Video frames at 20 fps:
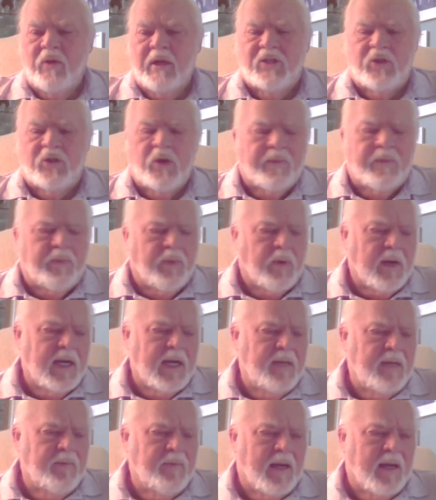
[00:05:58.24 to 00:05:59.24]
We went
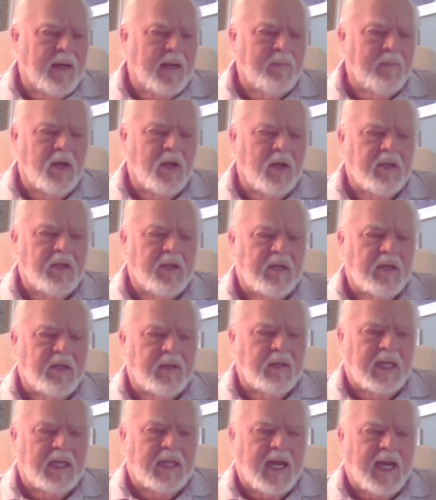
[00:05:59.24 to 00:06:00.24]
to a parade. My
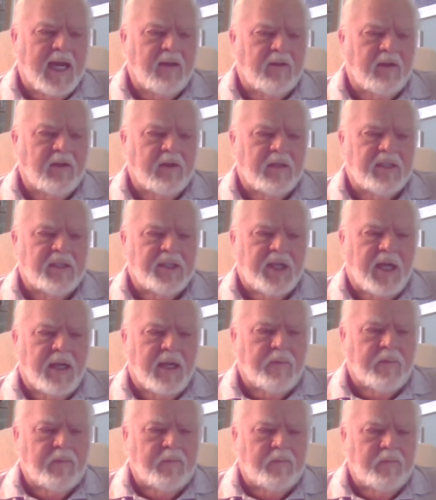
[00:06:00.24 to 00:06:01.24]
mother gathered us
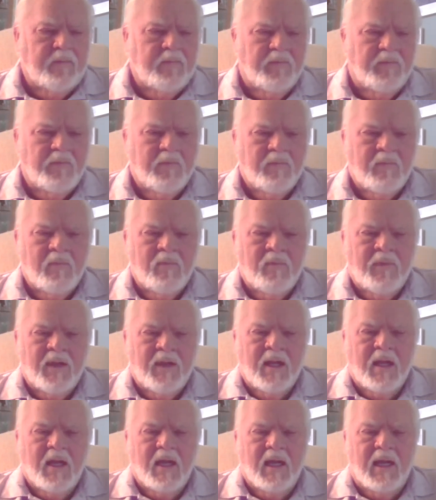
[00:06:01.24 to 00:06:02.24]
up.
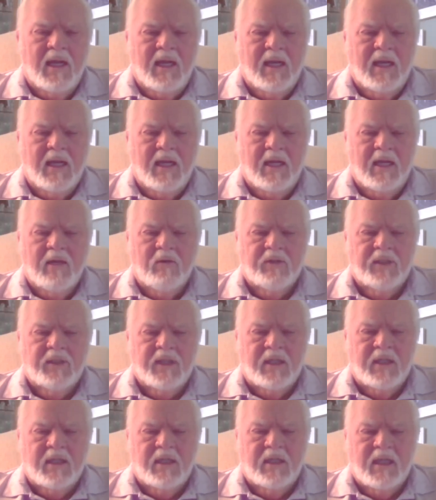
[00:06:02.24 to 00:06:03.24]
There was,
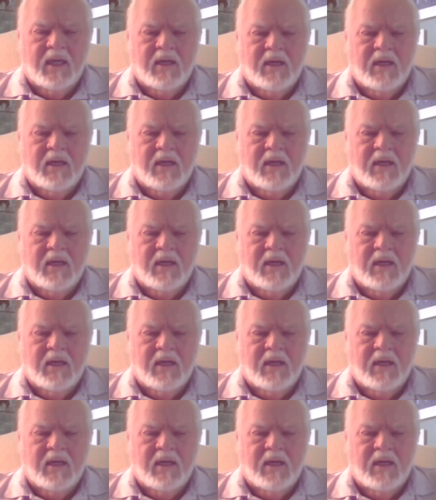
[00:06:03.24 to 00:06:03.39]
I don't